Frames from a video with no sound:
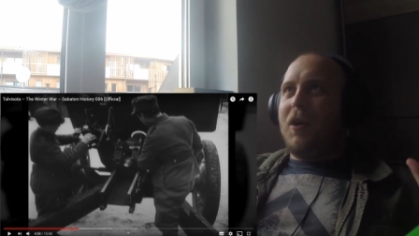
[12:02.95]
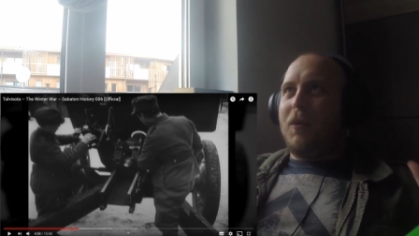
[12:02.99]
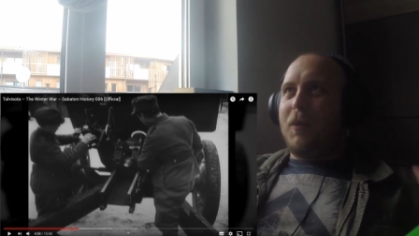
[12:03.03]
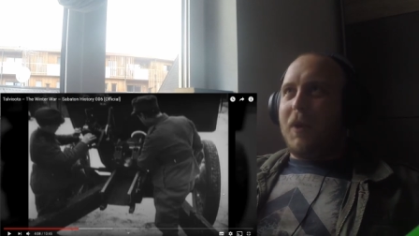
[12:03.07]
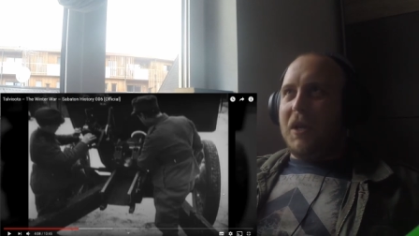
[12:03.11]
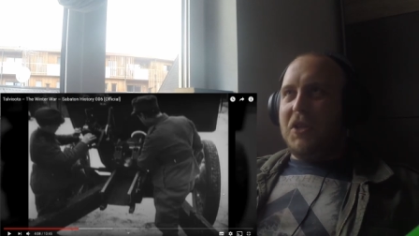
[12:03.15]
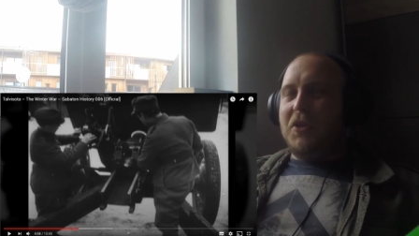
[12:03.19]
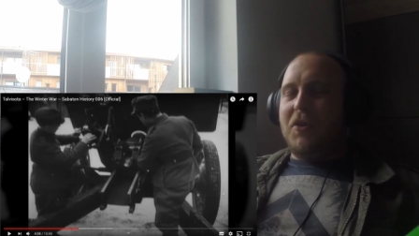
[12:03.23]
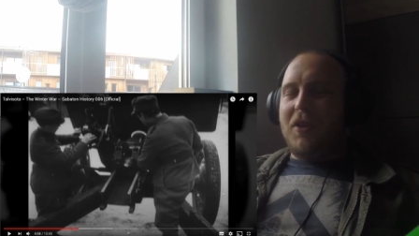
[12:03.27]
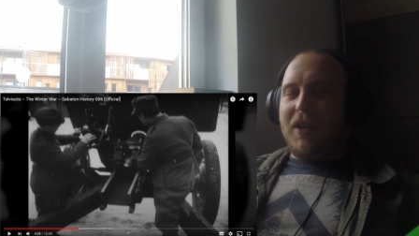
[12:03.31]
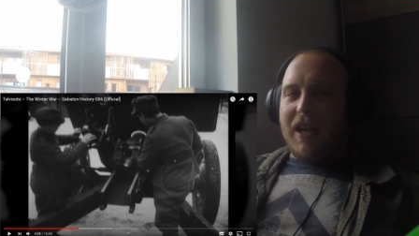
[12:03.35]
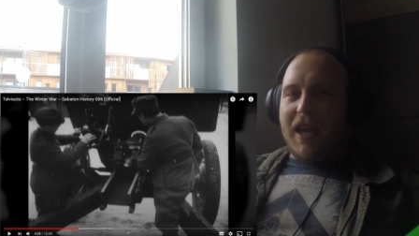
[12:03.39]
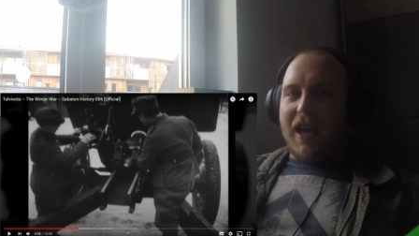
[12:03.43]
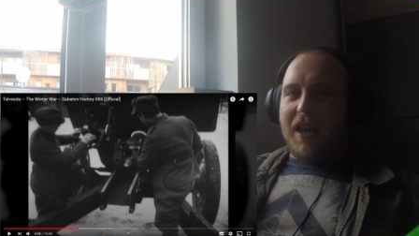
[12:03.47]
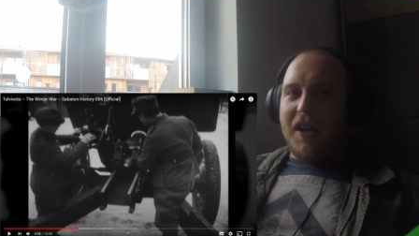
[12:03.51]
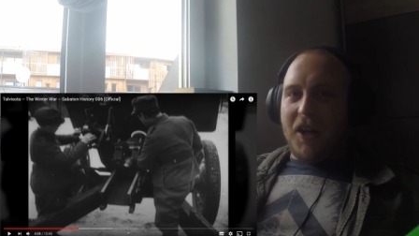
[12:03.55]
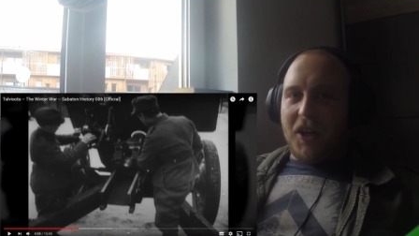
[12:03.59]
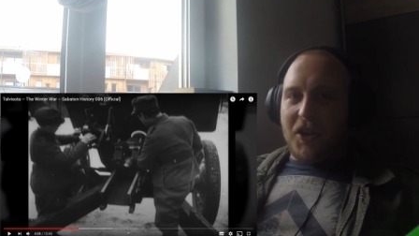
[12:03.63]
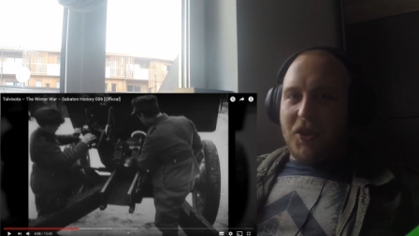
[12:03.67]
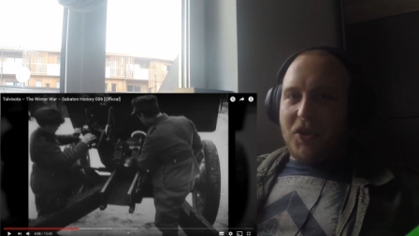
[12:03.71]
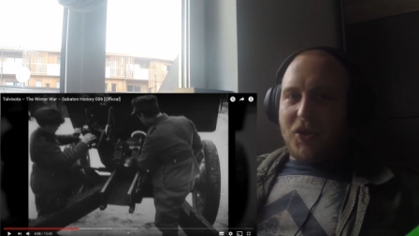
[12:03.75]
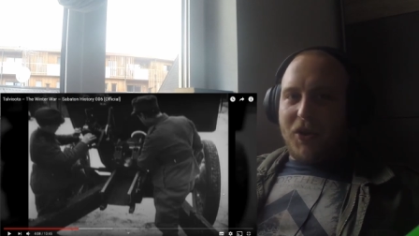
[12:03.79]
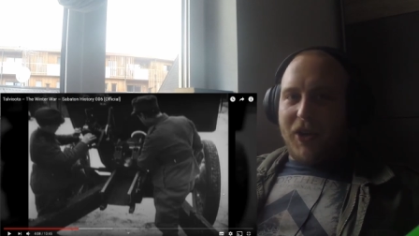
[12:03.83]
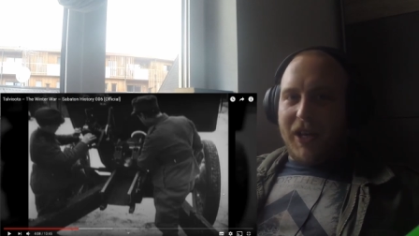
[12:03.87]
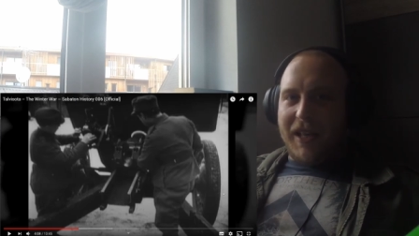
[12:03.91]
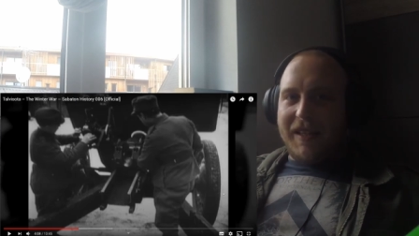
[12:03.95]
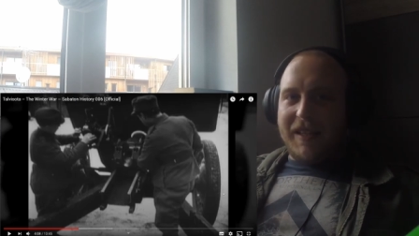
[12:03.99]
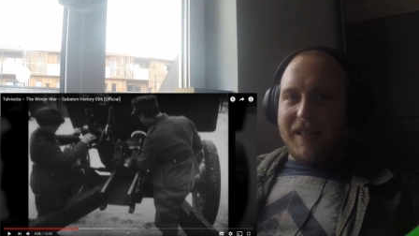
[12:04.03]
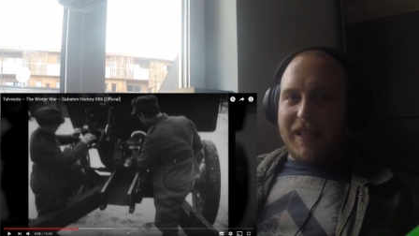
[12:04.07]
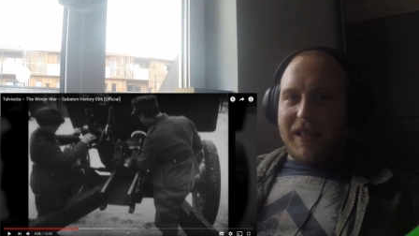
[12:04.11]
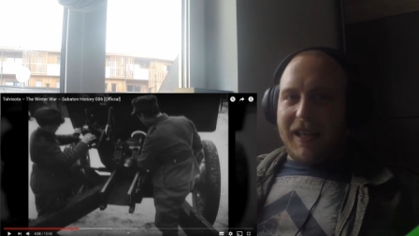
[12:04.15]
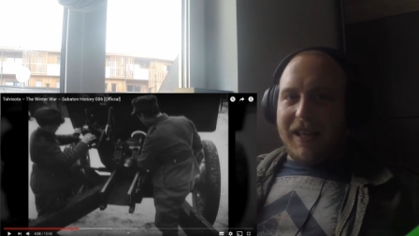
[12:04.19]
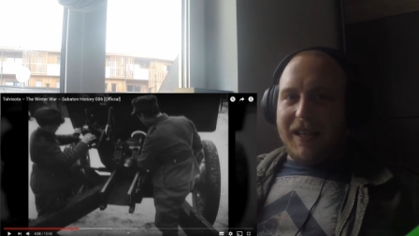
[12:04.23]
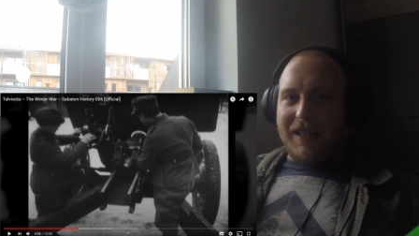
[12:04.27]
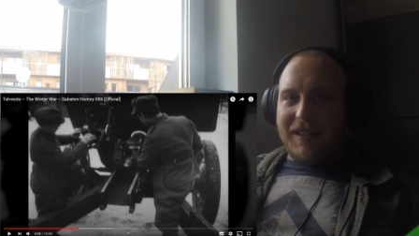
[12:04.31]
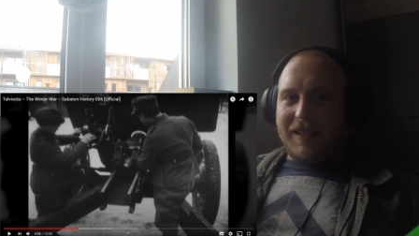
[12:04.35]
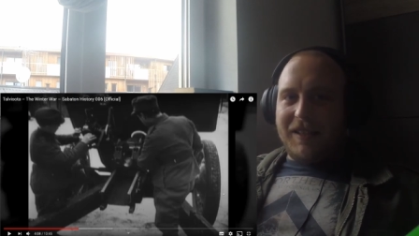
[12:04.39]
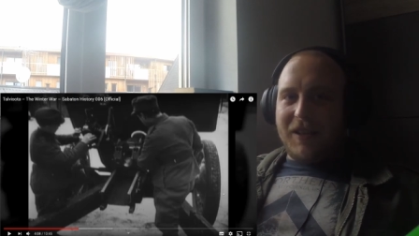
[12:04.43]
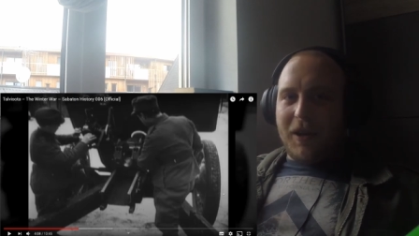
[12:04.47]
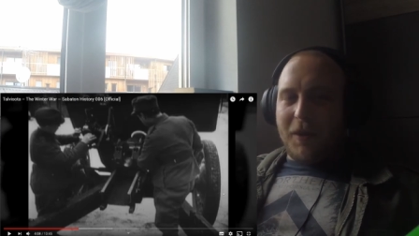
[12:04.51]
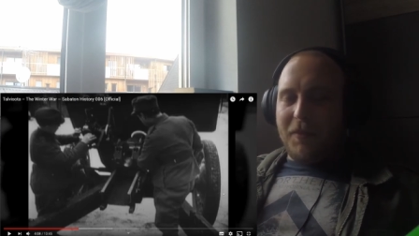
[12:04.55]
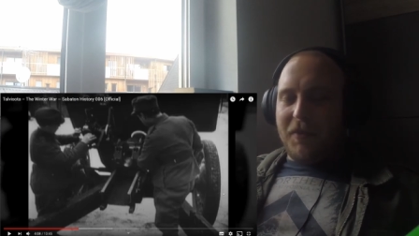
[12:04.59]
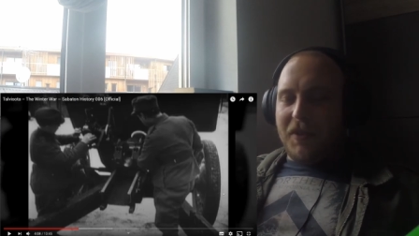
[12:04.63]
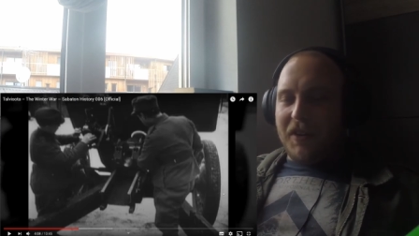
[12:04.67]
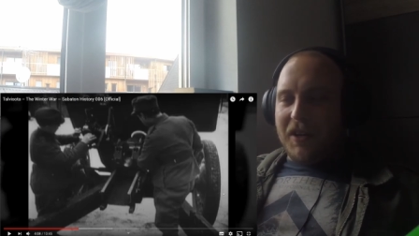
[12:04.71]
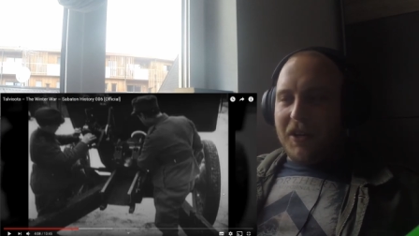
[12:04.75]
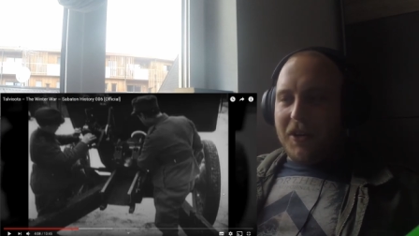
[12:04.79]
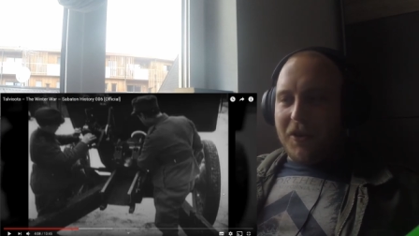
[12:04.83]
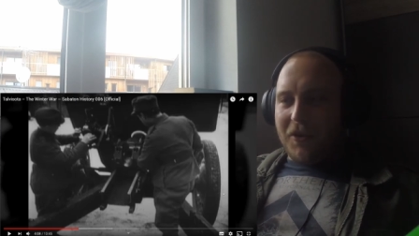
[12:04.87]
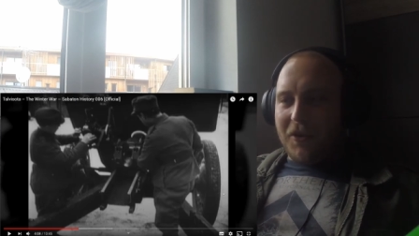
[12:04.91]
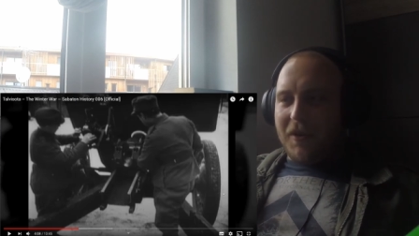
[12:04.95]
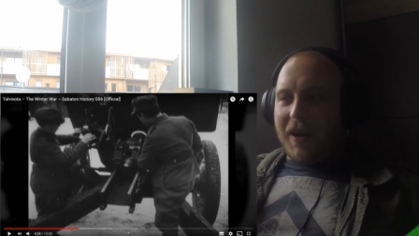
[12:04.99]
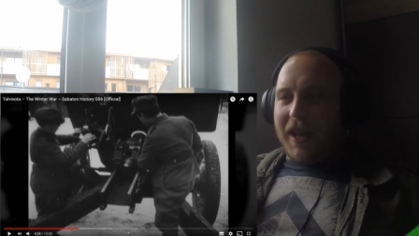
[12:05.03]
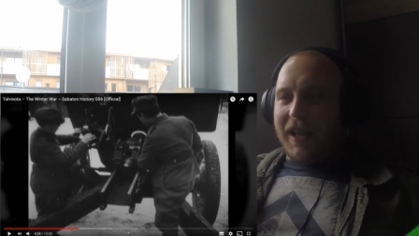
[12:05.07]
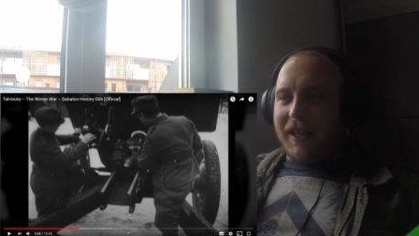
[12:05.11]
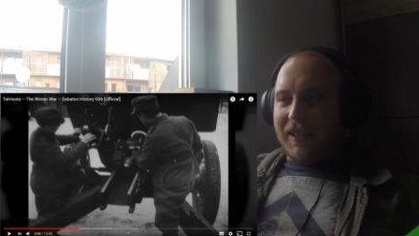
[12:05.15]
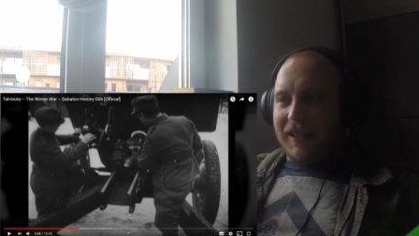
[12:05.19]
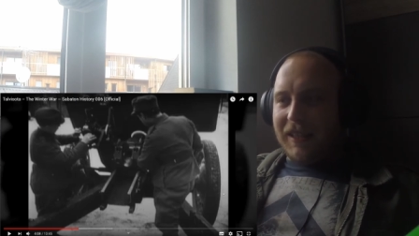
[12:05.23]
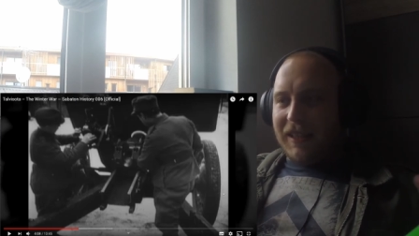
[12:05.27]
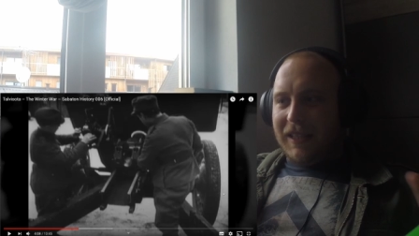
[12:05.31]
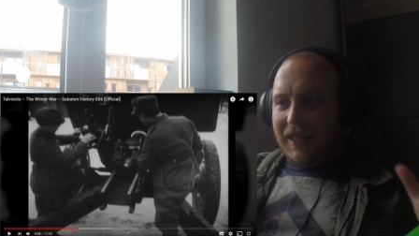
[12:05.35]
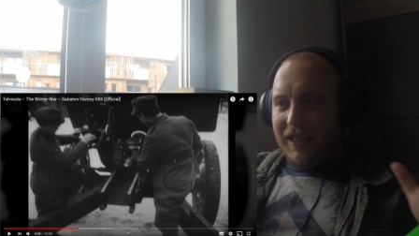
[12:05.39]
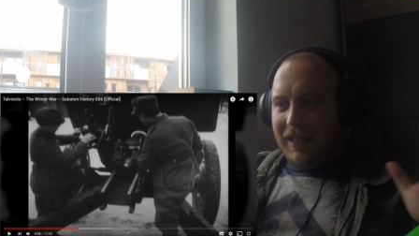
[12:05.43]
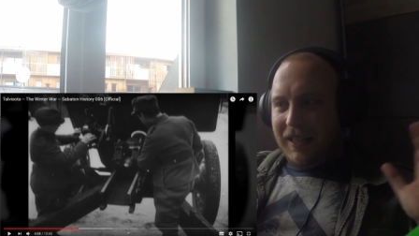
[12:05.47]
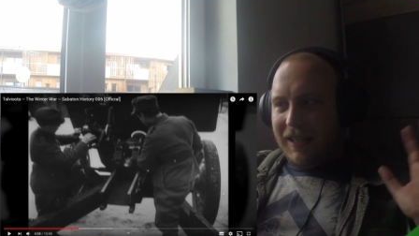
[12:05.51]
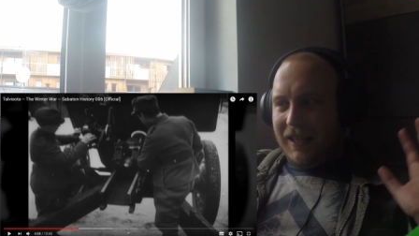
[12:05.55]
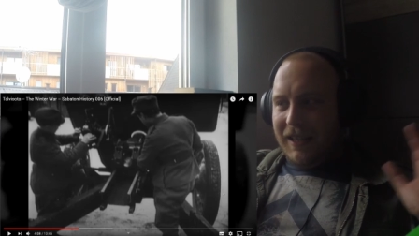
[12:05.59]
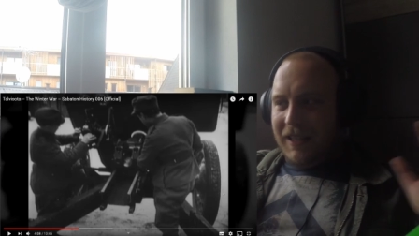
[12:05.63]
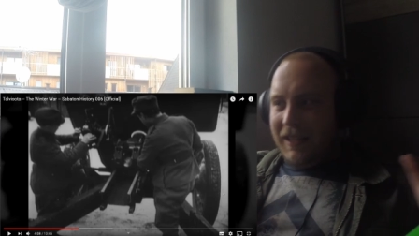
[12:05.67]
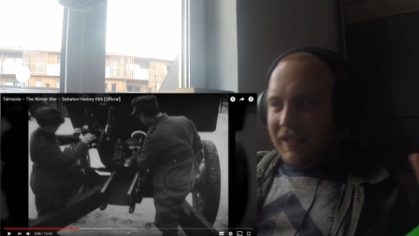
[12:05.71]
when you cannot translate something correctly